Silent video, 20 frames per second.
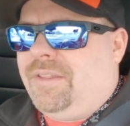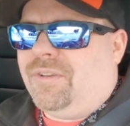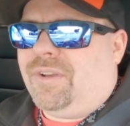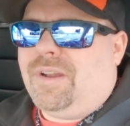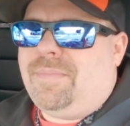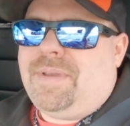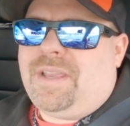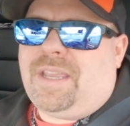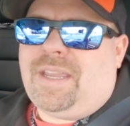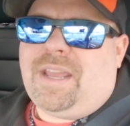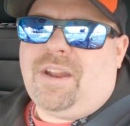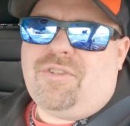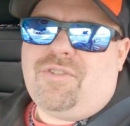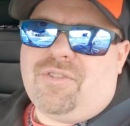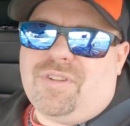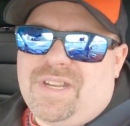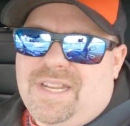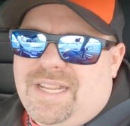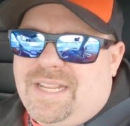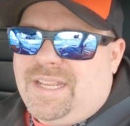They're going to make you get on
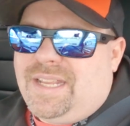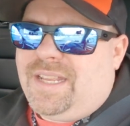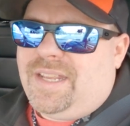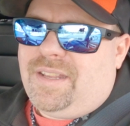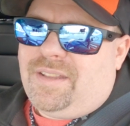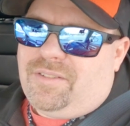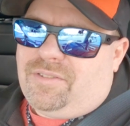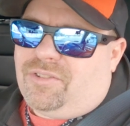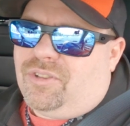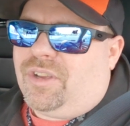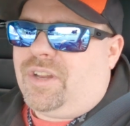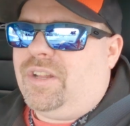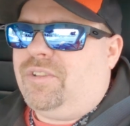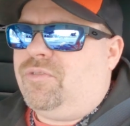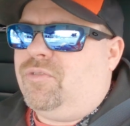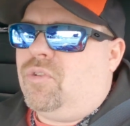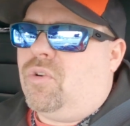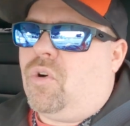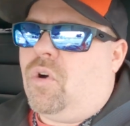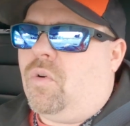your knees. They're going to
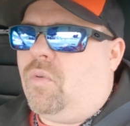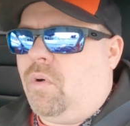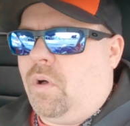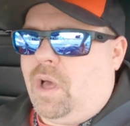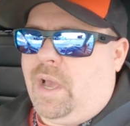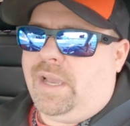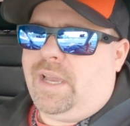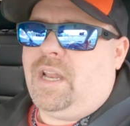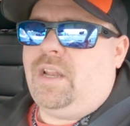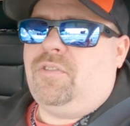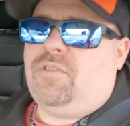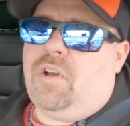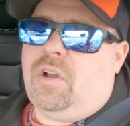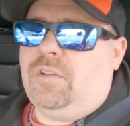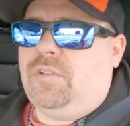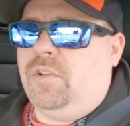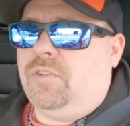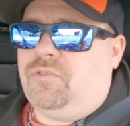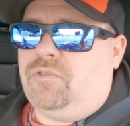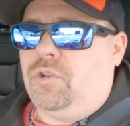do the whole, well, I got to
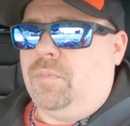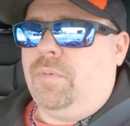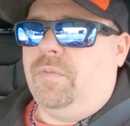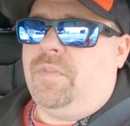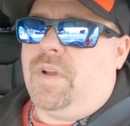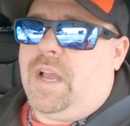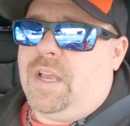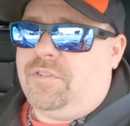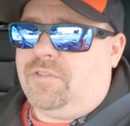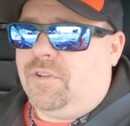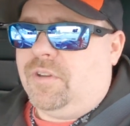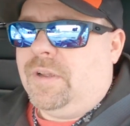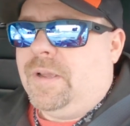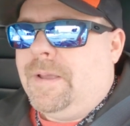talk to a supervisor.